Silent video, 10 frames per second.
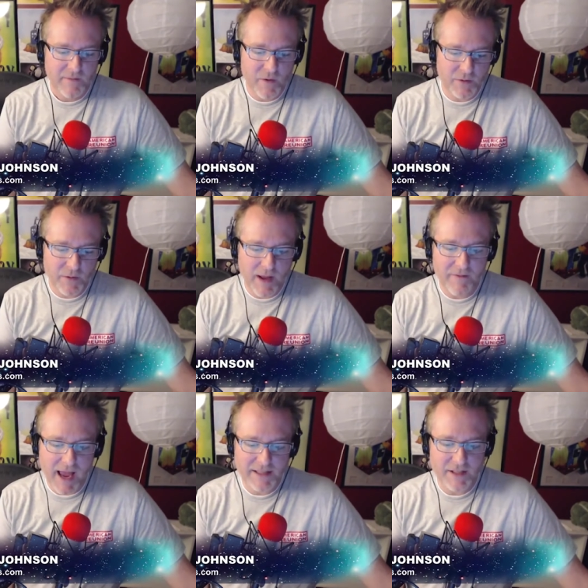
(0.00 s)
Viewers will have
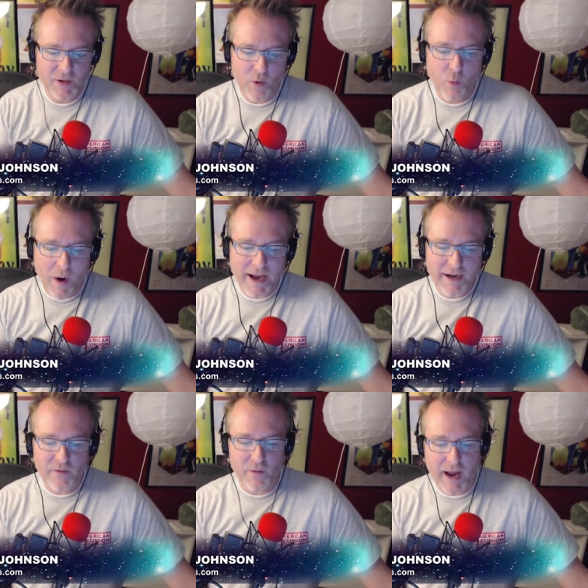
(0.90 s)
access to a
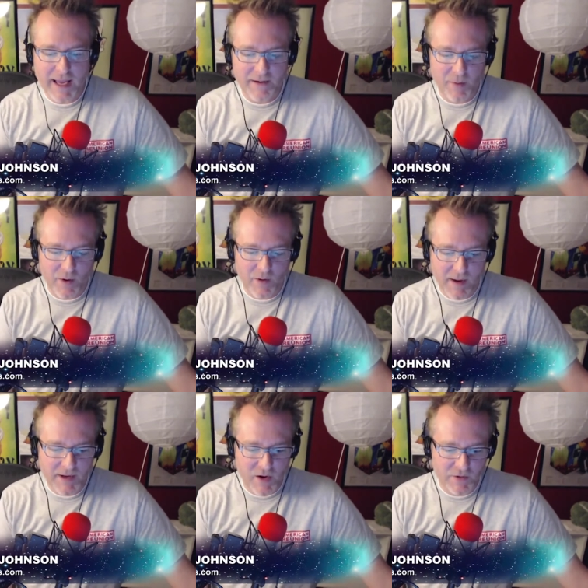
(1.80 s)
wider variety of
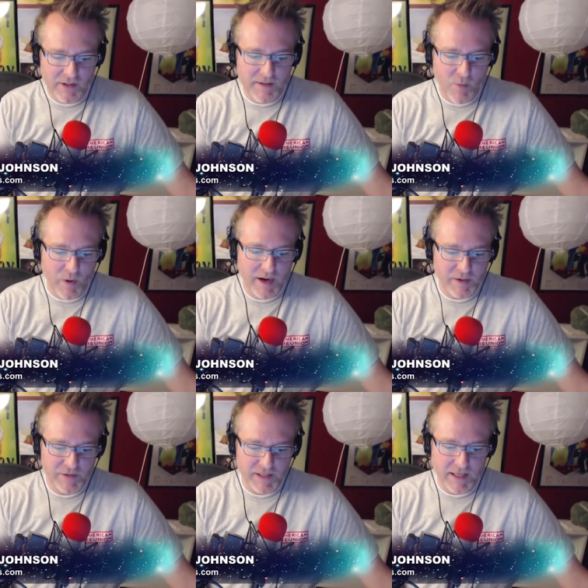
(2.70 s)
programming, usually more
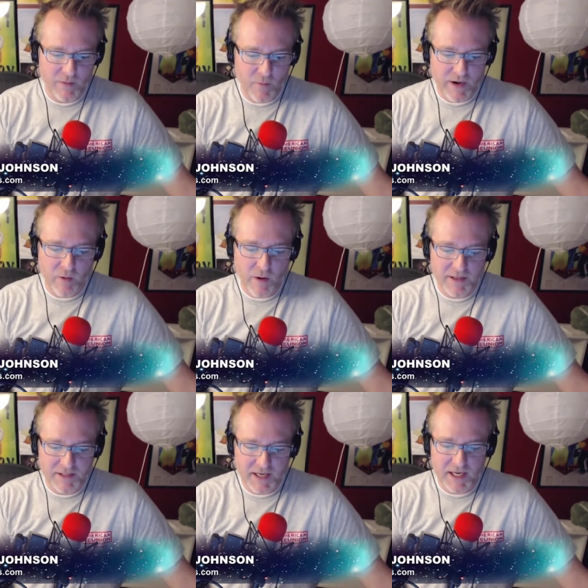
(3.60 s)
interesting than what you're going to
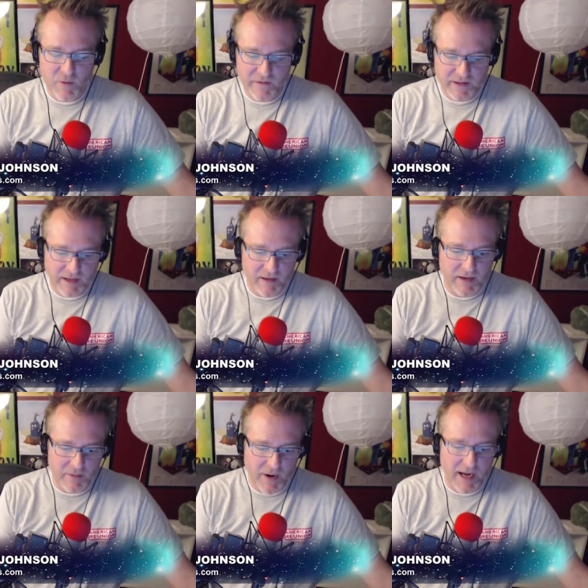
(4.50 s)
see in a movie theater
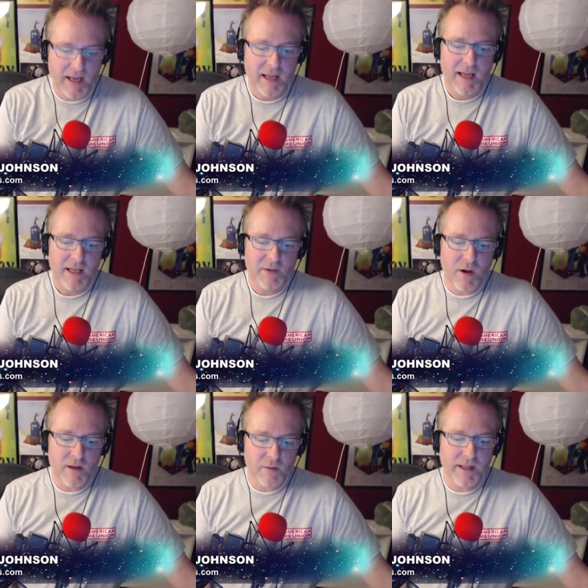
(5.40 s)
anyway. So
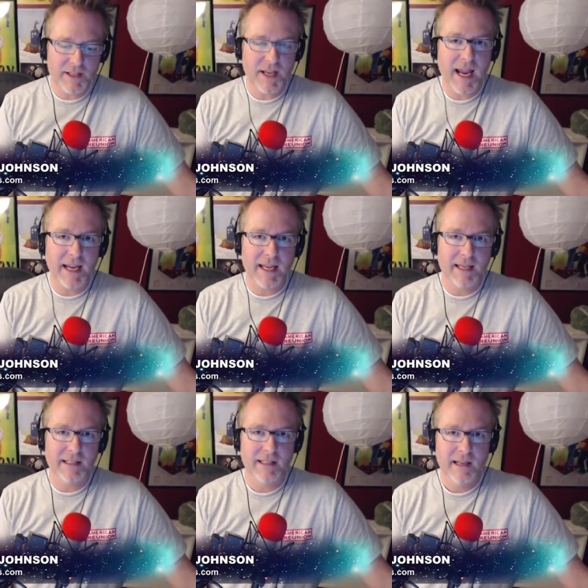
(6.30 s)
all they're really saying
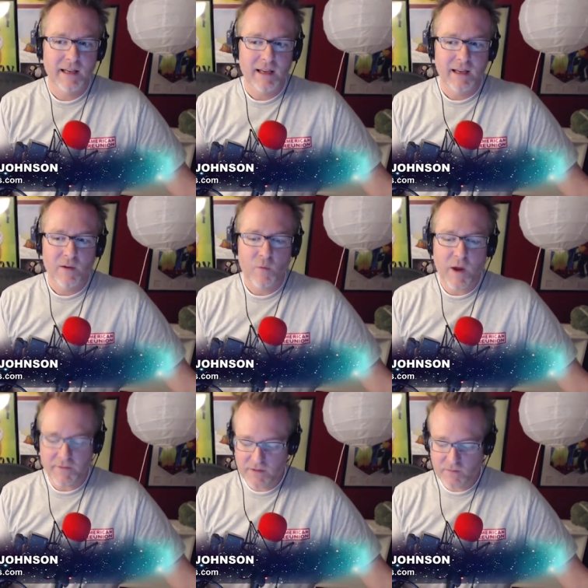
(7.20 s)
is we
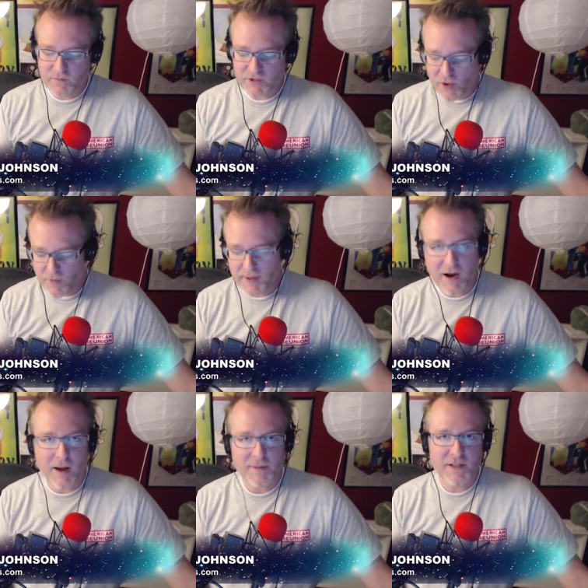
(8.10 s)
have so many
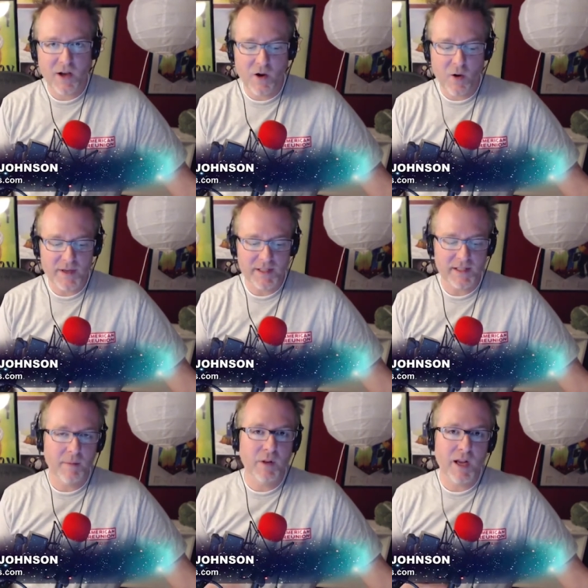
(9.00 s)
options at home. And as an
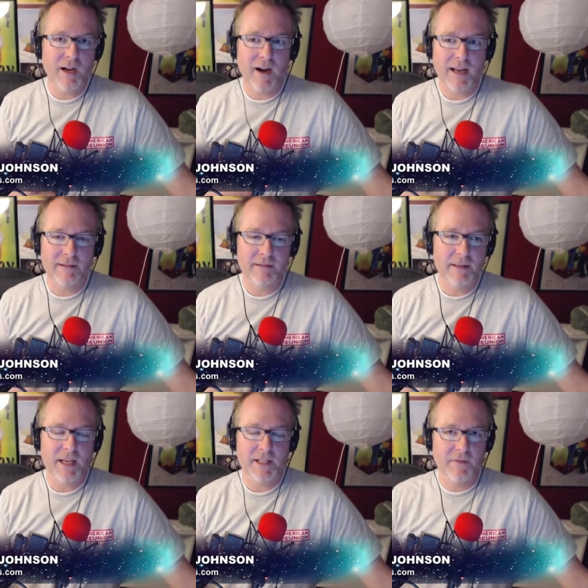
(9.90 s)
unplugger, I can
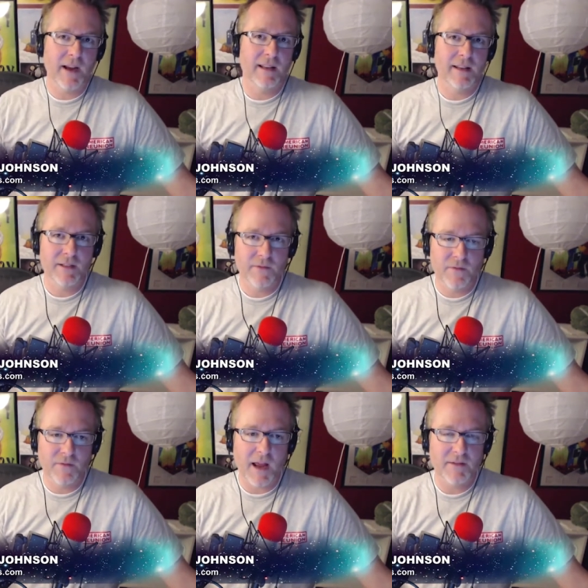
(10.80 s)
testify to this for
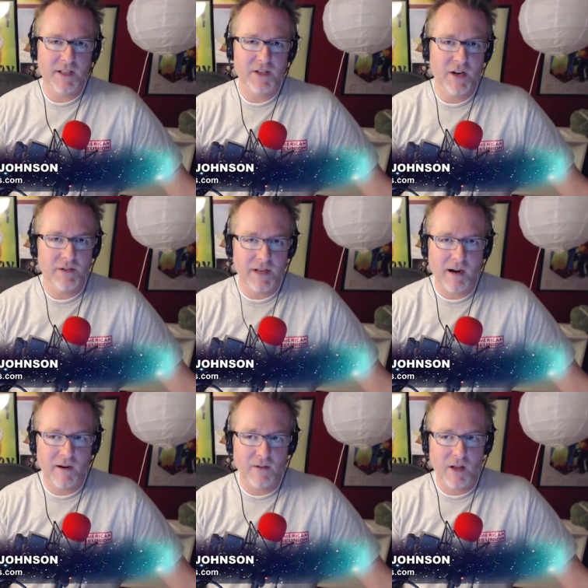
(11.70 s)
five, six years now,
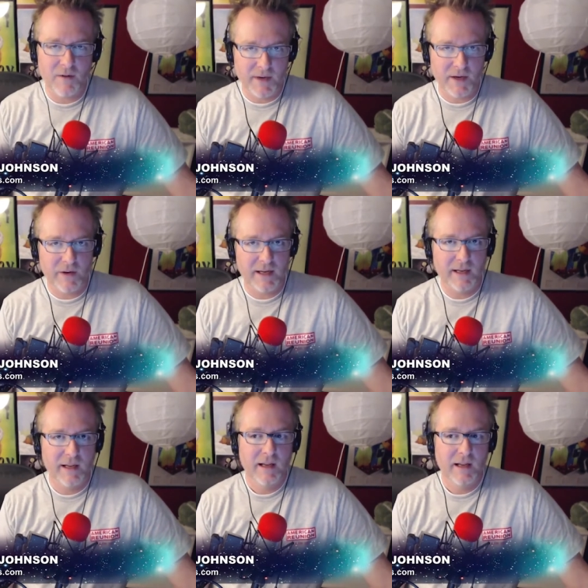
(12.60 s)
however long I've been doing it.